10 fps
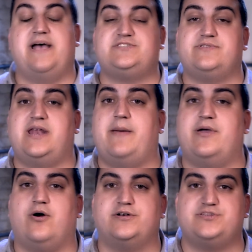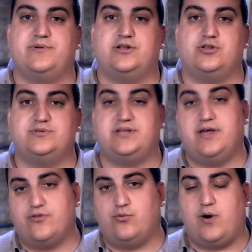Master & Dynamic also includes
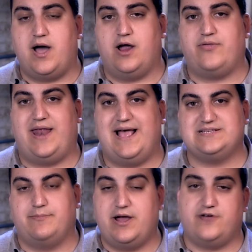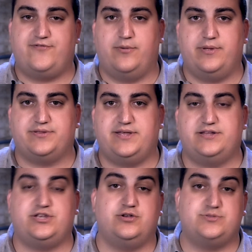another wire that has a microphone built
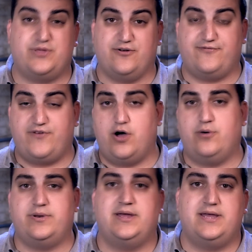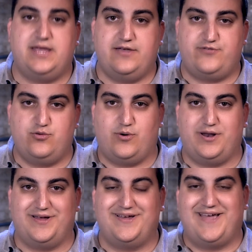in to use with your phone if you
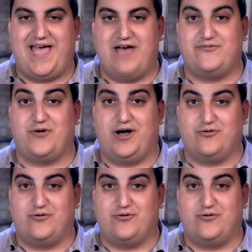want to have